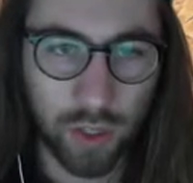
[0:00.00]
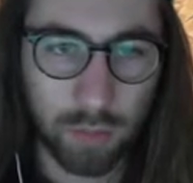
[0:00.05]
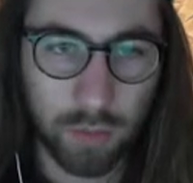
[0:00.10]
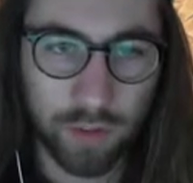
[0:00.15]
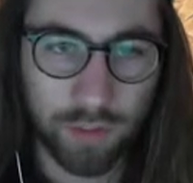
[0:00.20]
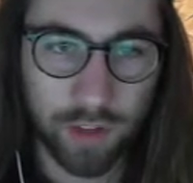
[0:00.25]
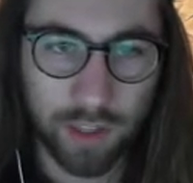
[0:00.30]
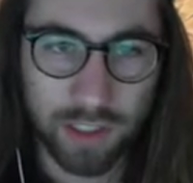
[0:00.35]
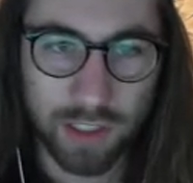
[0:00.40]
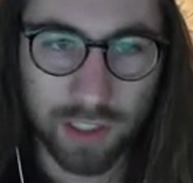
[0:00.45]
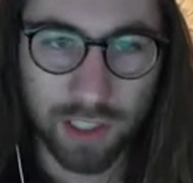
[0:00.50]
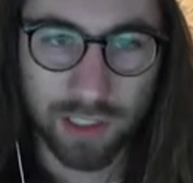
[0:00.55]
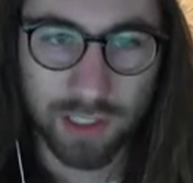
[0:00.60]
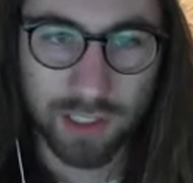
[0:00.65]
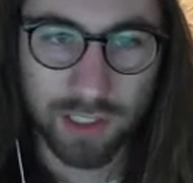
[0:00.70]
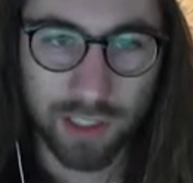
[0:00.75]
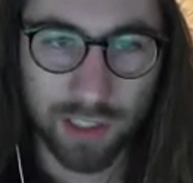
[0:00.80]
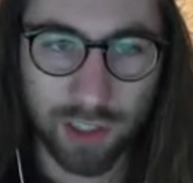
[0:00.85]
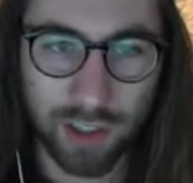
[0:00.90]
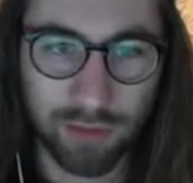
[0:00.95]
them he fixed it,
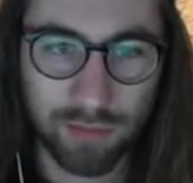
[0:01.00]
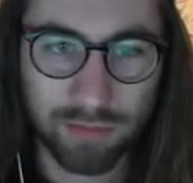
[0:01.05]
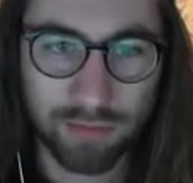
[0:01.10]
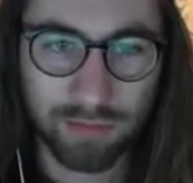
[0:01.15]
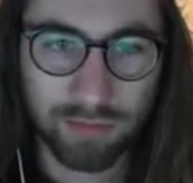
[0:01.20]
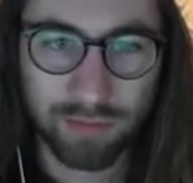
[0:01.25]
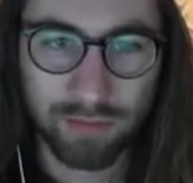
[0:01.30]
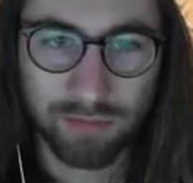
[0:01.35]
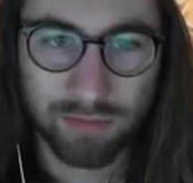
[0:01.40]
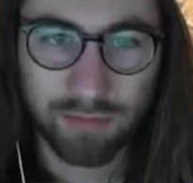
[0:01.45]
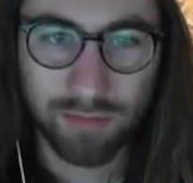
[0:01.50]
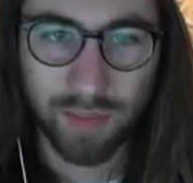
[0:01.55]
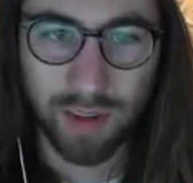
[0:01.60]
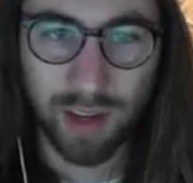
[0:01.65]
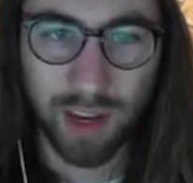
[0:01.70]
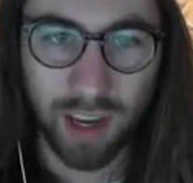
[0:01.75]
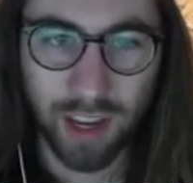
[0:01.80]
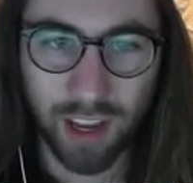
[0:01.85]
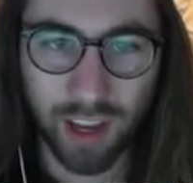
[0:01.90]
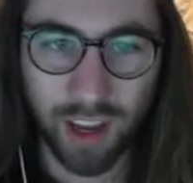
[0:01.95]
so
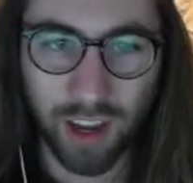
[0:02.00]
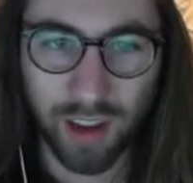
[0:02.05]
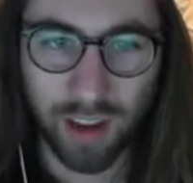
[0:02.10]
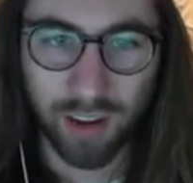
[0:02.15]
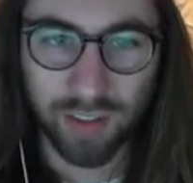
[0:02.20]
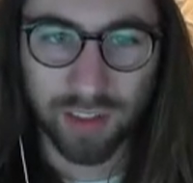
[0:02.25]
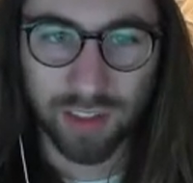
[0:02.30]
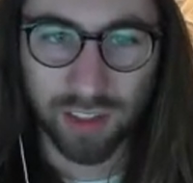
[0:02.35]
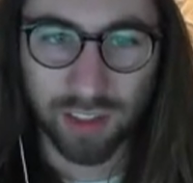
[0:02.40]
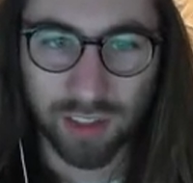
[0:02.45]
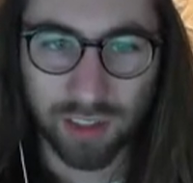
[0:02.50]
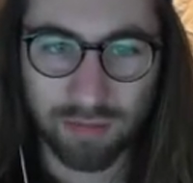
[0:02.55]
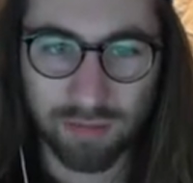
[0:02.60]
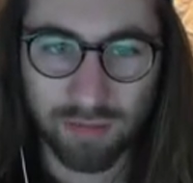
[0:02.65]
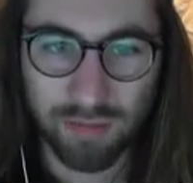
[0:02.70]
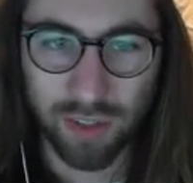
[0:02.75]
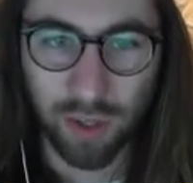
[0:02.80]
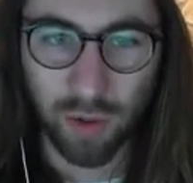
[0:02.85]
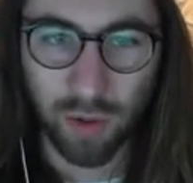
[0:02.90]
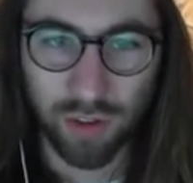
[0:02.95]
I obviously
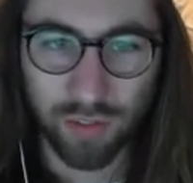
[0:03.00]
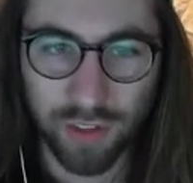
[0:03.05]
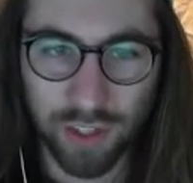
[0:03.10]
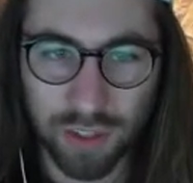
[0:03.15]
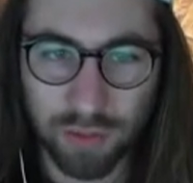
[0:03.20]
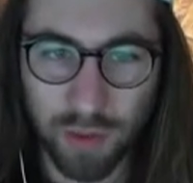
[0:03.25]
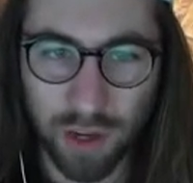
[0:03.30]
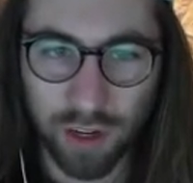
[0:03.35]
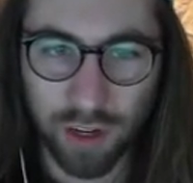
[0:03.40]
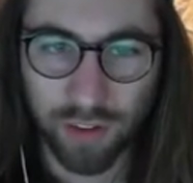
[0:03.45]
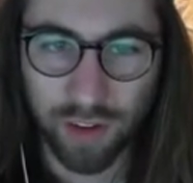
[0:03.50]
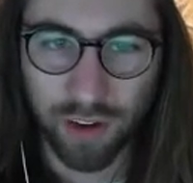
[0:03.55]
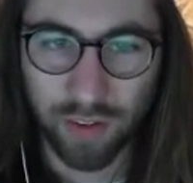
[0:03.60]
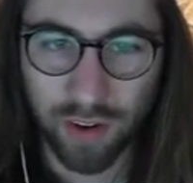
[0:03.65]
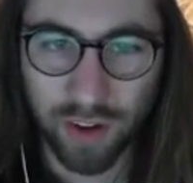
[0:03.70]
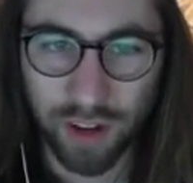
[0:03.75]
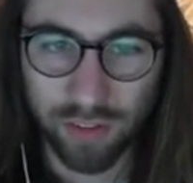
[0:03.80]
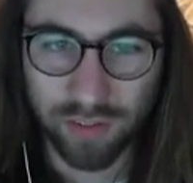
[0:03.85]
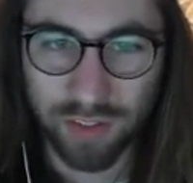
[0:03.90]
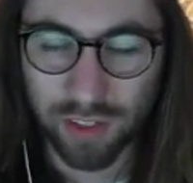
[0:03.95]
don't want to fix mine if I don't
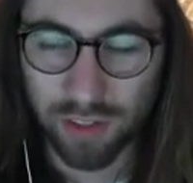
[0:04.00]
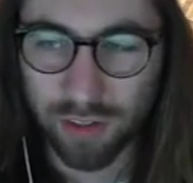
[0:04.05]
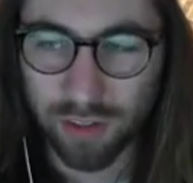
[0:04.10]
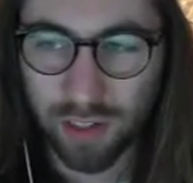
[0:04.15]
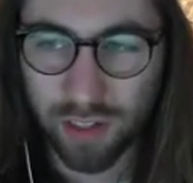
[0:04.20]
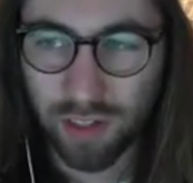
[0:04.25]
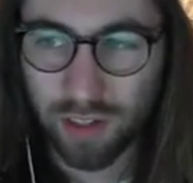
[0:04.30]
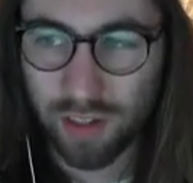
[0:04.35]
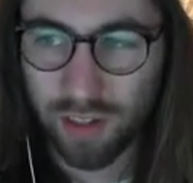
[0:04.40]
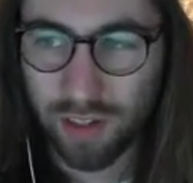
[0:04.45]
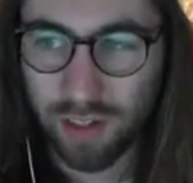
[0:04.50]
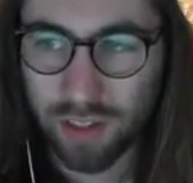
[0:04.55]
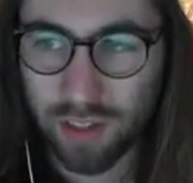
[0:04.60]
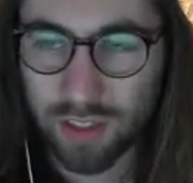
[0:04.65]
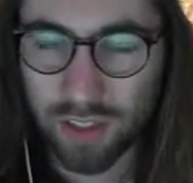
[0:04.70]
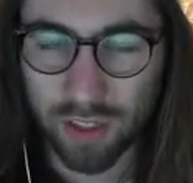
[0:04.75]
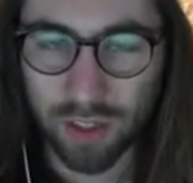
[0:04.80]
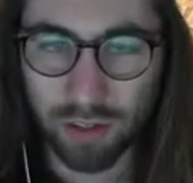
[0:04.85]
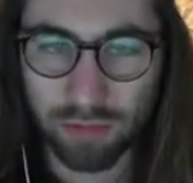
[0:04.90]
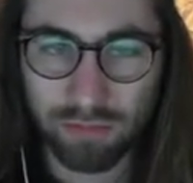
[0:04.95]
have to.
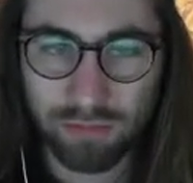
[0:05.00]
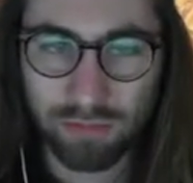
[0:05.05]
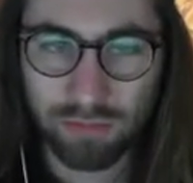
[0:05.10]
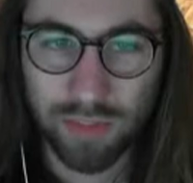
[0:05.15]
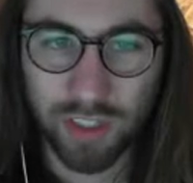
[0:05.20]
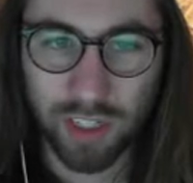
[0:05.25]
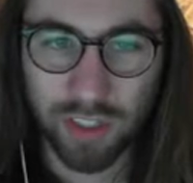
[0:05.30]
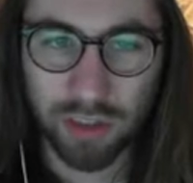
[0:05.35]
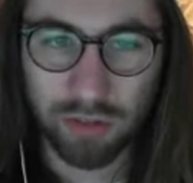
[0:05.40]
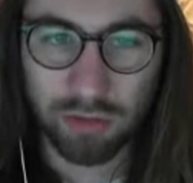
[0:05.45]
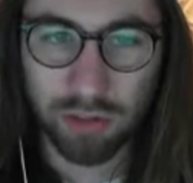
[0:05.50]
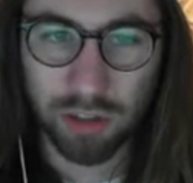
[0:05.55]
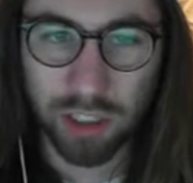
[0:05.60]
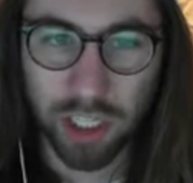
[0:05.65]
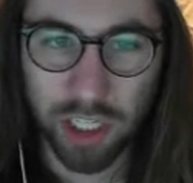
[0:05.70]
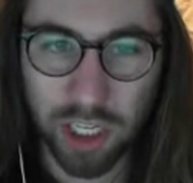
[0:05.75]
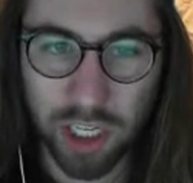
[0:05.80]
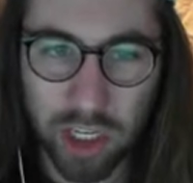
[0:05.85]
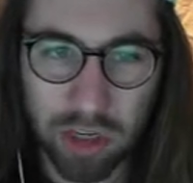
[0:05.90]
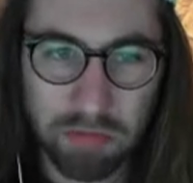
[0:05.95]
So, doesn't
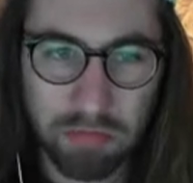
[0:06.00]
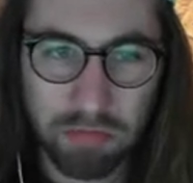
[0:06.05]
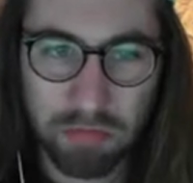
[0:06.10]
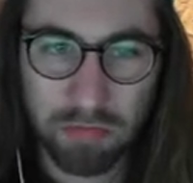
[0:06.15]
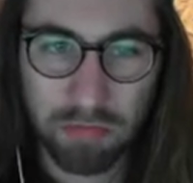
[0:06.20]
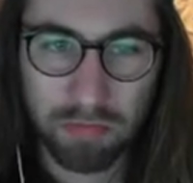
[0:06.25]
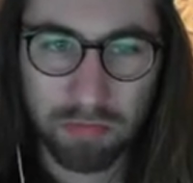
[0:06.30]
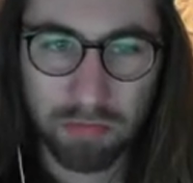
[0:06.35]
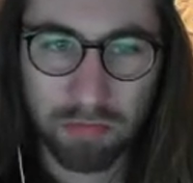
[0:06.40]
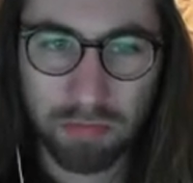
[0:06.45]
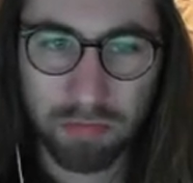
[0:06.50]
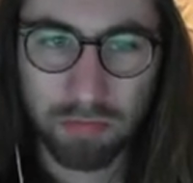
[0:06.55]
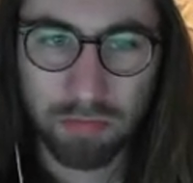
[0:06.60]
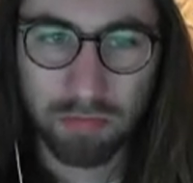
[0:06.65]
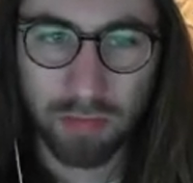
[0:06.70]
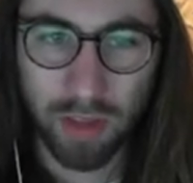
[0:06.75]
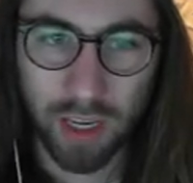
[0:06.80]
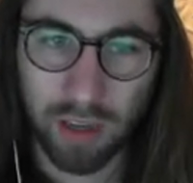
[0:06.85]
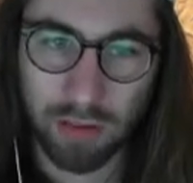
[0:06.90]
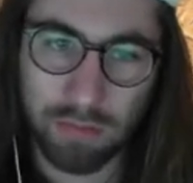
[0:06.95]
really...
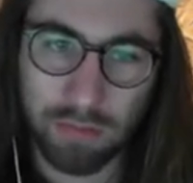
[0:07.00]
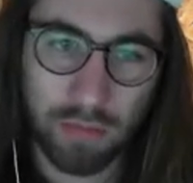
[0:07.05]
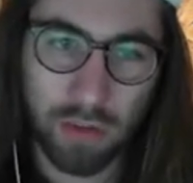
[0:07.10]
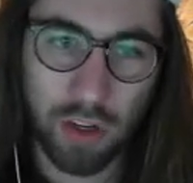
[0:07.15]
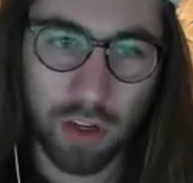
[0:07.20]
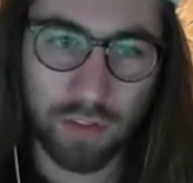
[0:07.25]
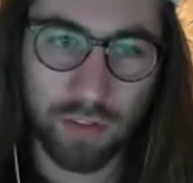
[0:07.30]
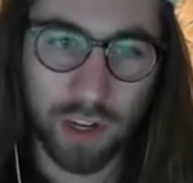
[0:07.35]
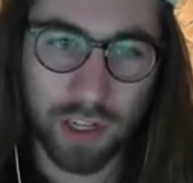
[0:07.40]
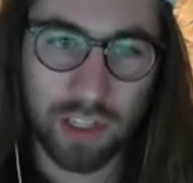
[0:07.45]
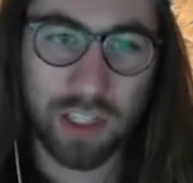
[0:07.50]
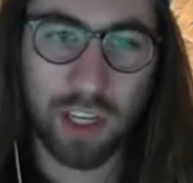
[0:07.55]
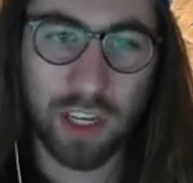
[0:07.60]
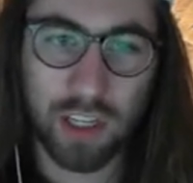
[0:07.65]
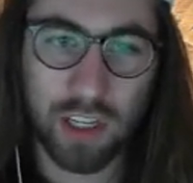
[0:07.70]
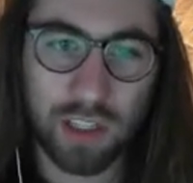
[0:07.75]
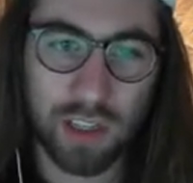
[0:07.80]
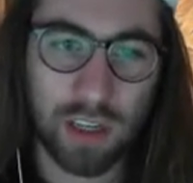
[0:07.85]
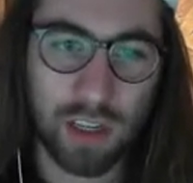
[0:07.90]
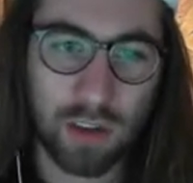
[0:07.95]
Like, good advice, I
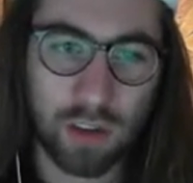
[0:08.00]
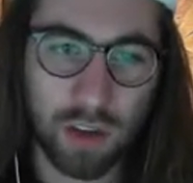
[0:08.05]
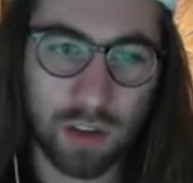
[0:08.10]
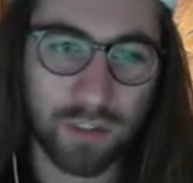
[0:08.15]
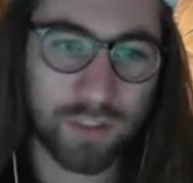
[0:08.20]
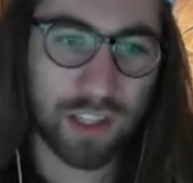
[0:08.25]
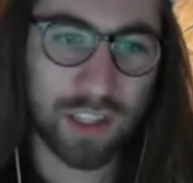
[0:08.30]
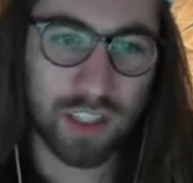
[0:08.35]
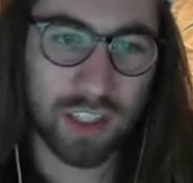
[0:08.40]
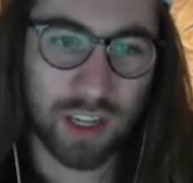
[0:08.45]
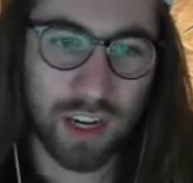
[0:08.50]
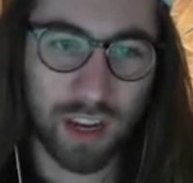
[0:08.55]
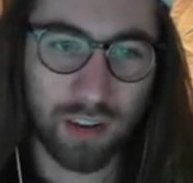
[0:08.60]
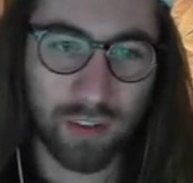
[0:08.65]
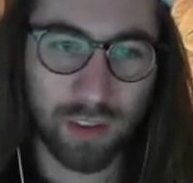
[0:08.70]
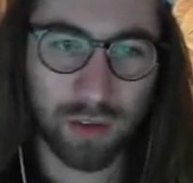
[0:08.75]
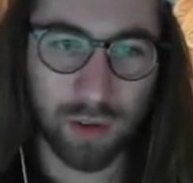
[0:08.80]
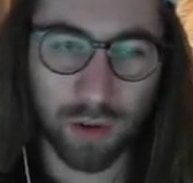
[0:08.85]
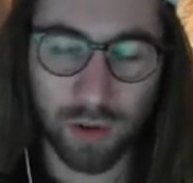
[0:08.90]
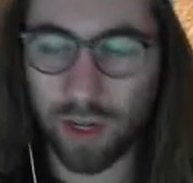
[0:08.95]
guess, like, you can fix it and have
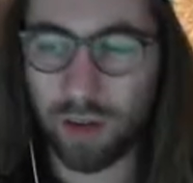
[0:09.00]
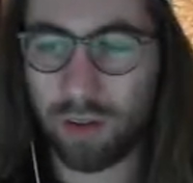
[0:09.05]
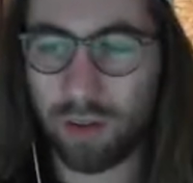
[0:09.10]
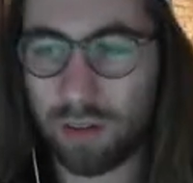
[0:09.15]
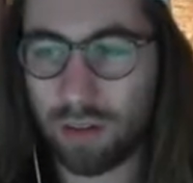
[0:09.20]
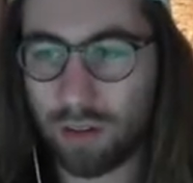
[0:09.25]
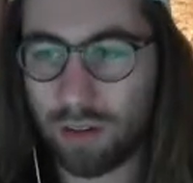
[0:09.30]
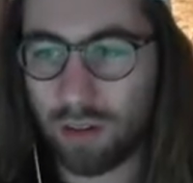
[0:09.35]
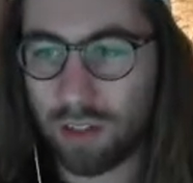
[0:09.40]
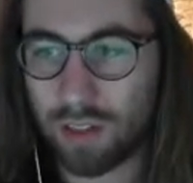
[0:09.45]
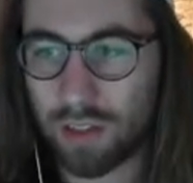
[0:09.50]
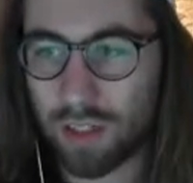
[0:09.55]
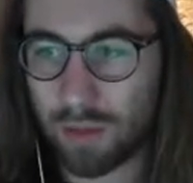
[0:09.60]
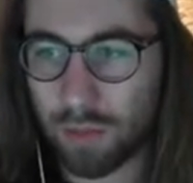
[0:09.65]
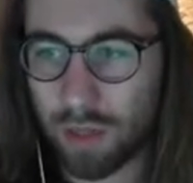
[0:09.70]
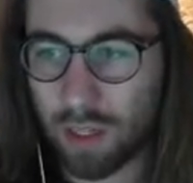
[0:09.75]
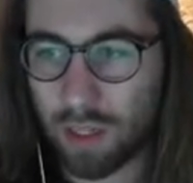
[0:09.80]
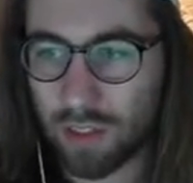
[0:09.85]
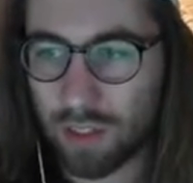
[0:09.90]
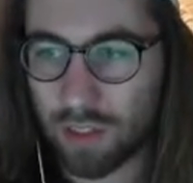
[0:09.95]
it thrown out in some
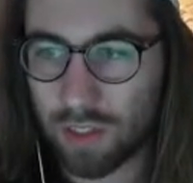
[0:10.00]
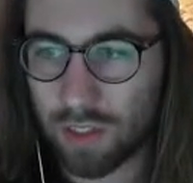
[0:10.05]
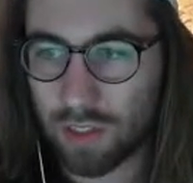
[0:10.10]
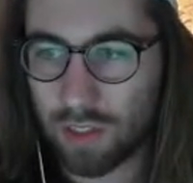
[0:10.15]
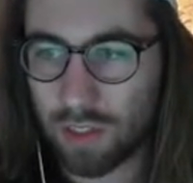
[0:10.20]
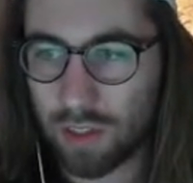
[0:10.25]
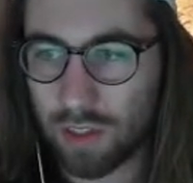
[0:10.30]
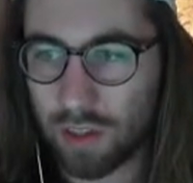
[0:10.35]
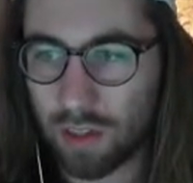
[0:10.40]
cases.